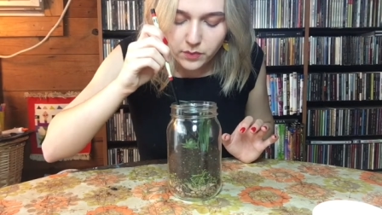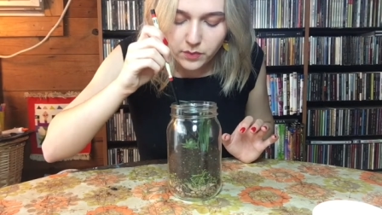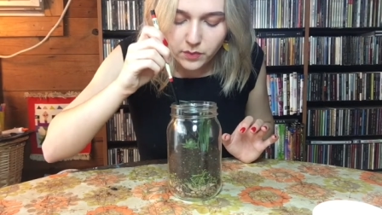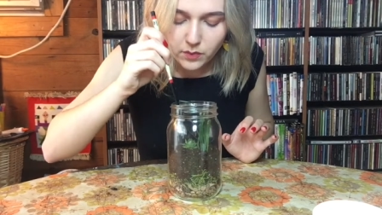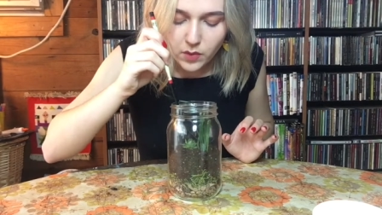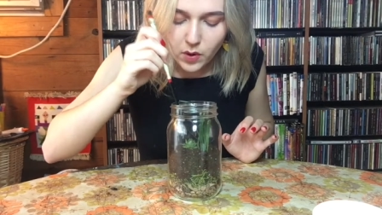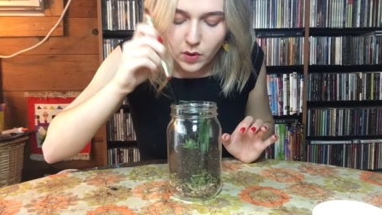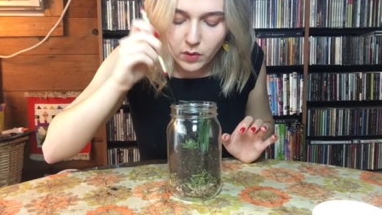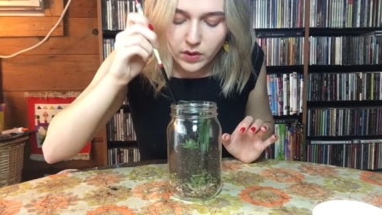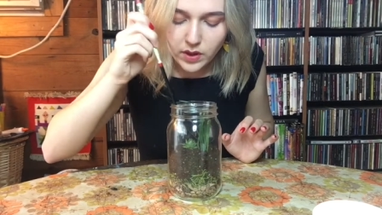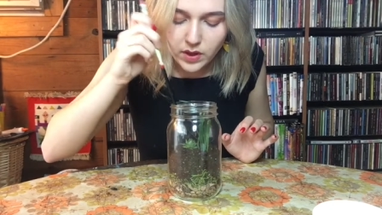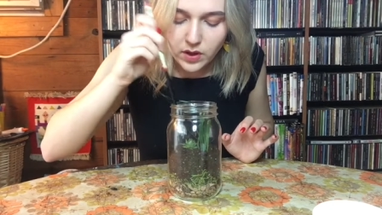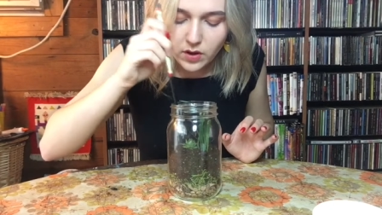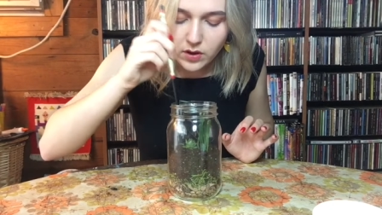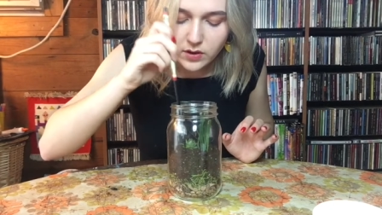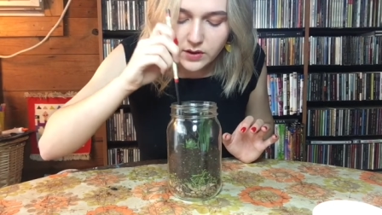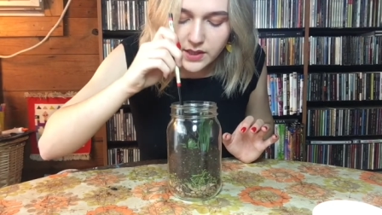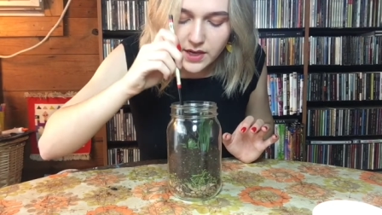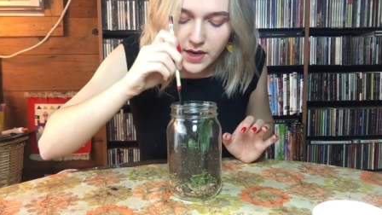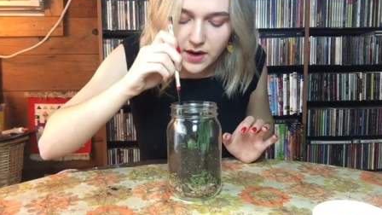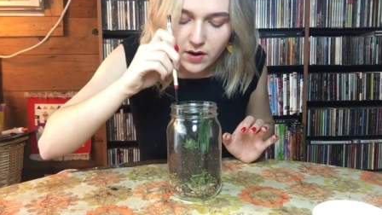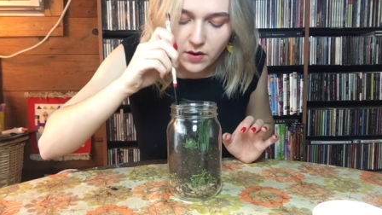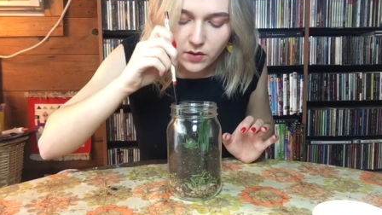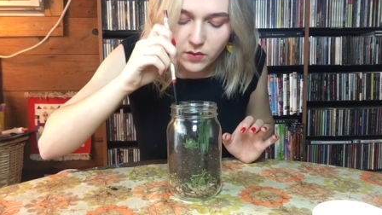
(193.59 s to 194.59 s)
hook it all
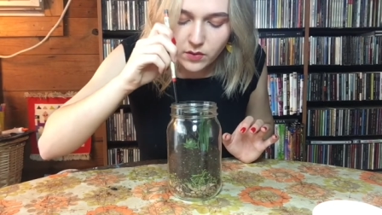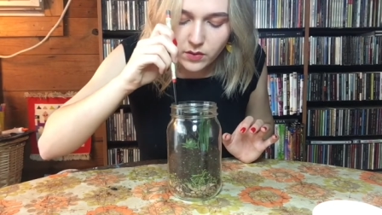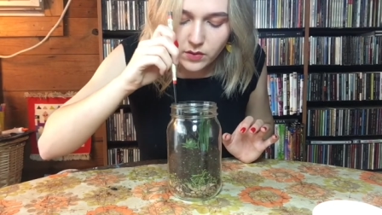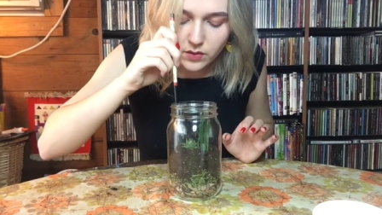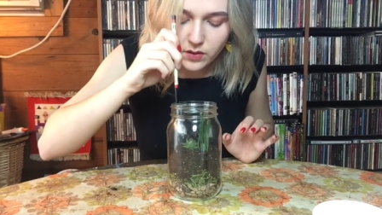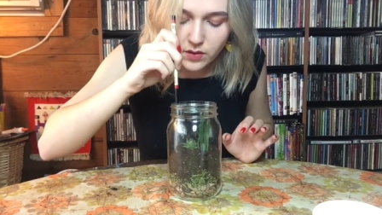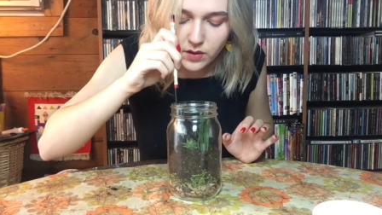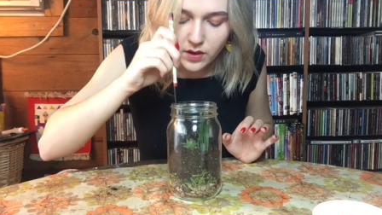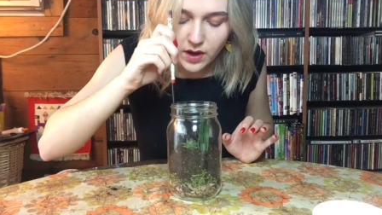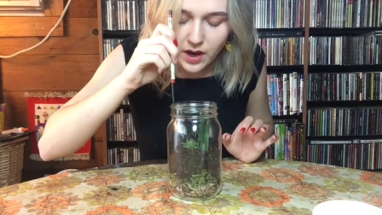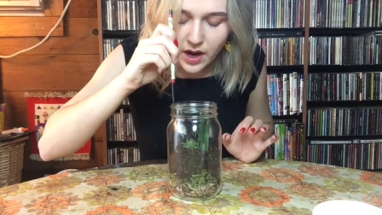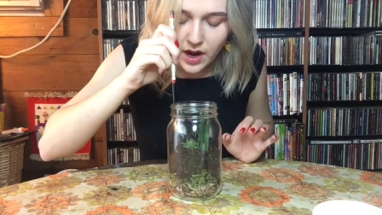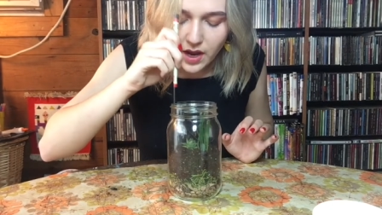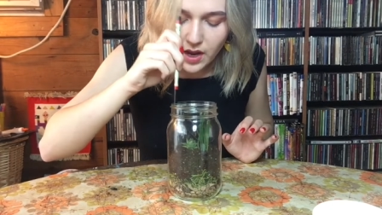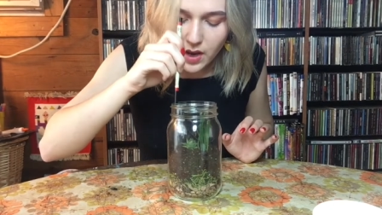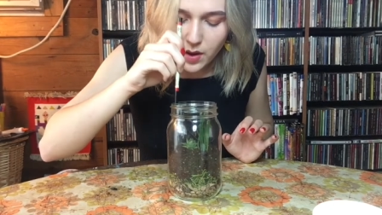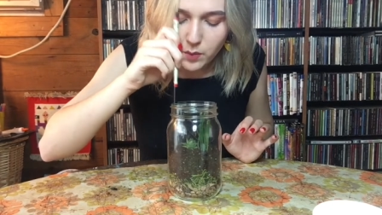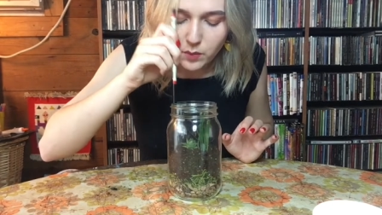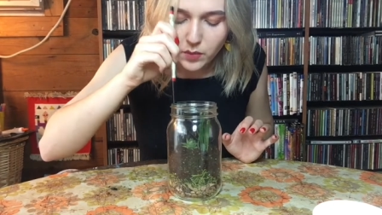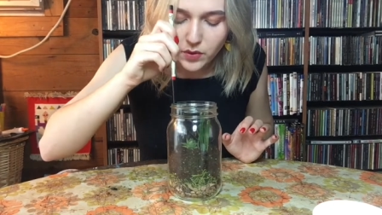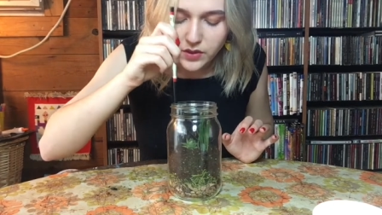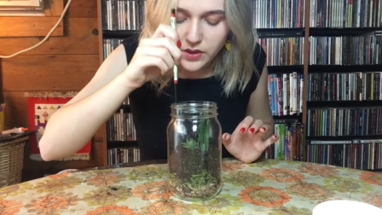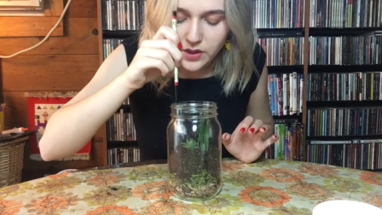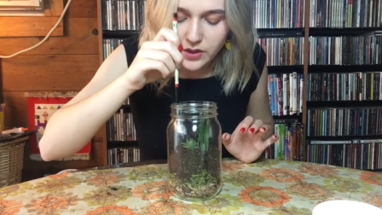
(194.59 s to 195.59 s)
down
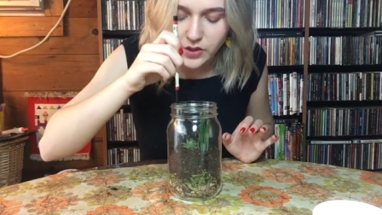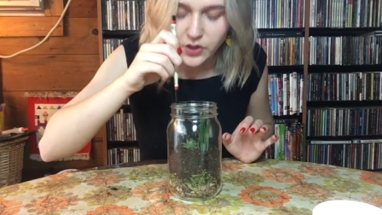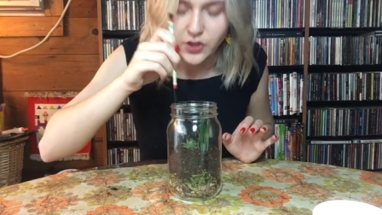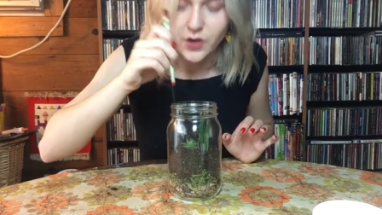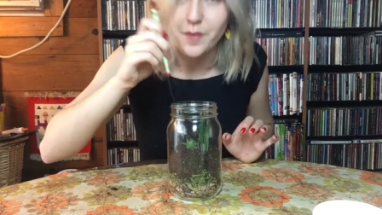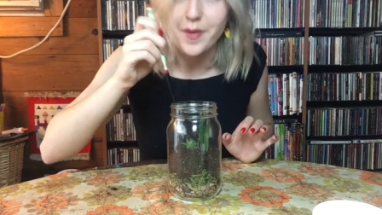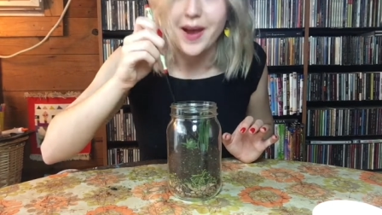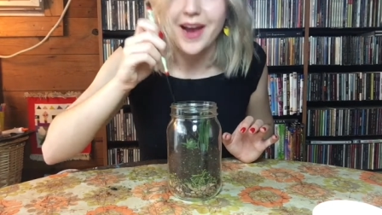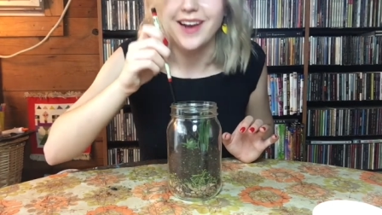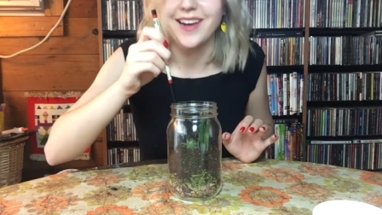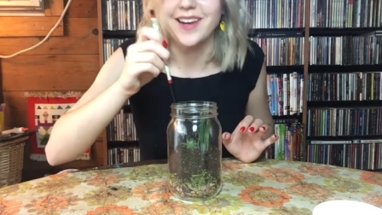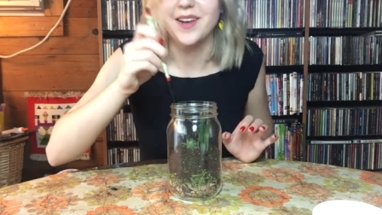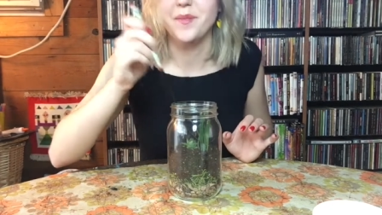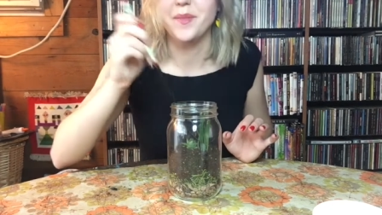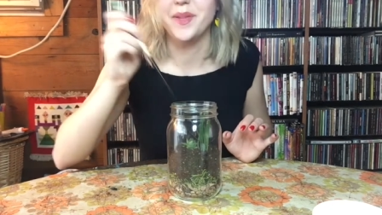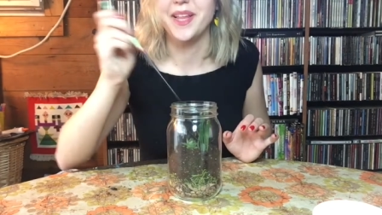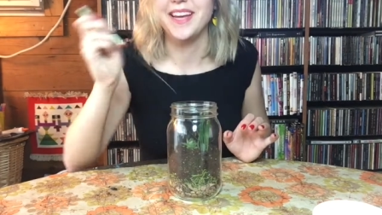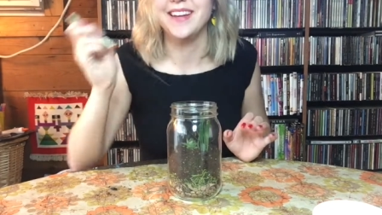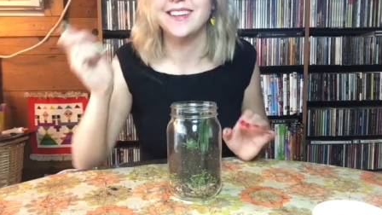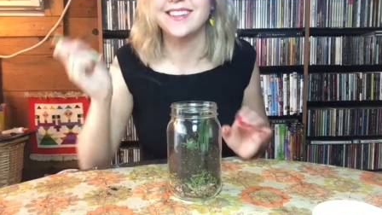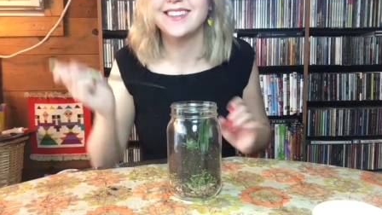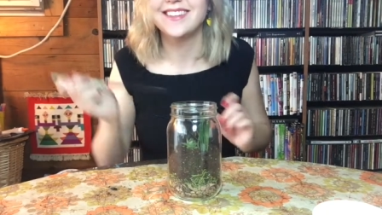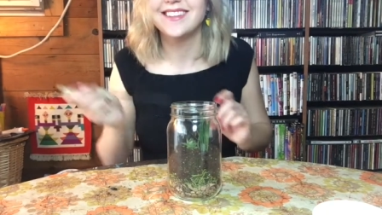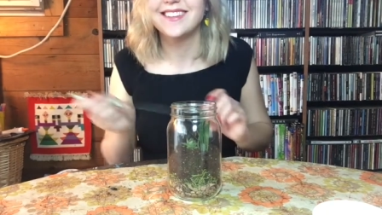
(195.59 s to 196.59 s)
and put the dirt back into
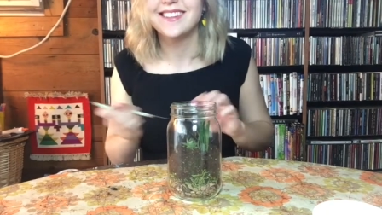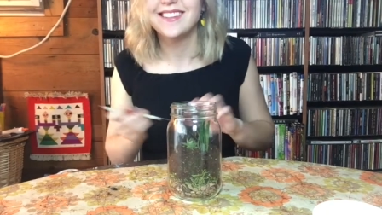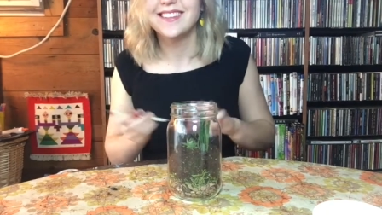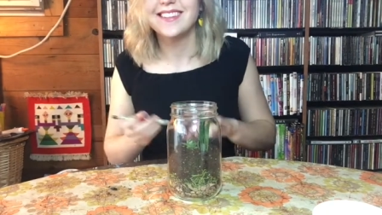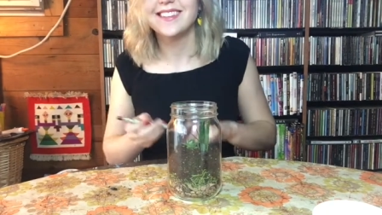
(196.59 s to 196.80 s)
place.